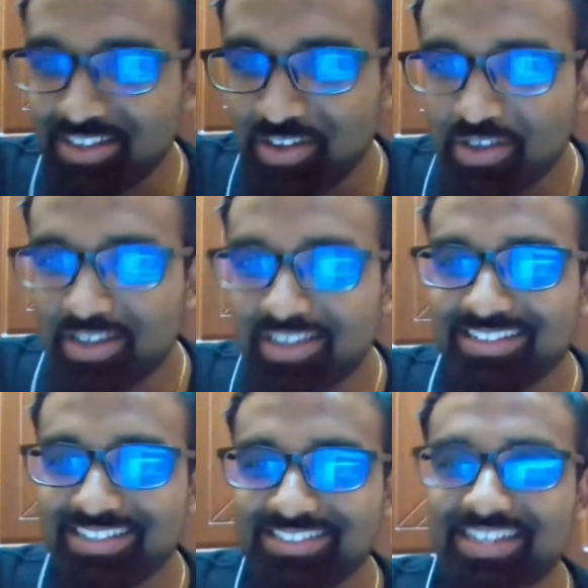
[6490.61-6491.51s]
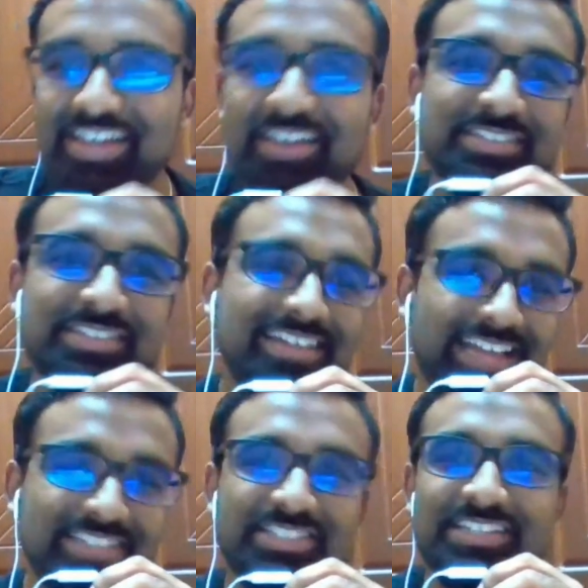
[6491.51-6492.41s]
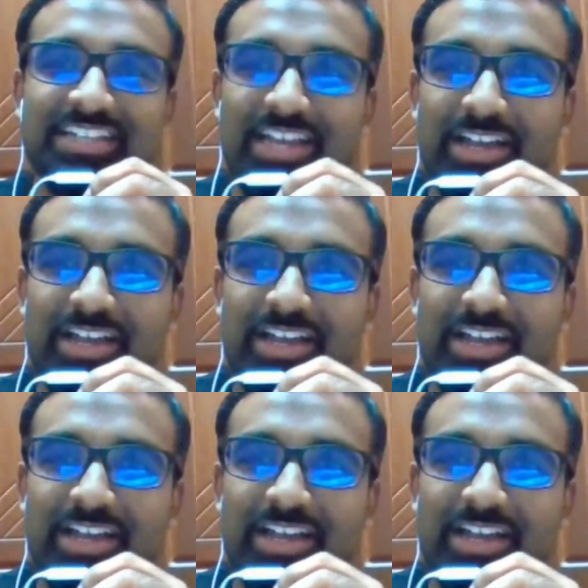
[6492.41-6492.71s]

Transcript: engineer that I was talking to you about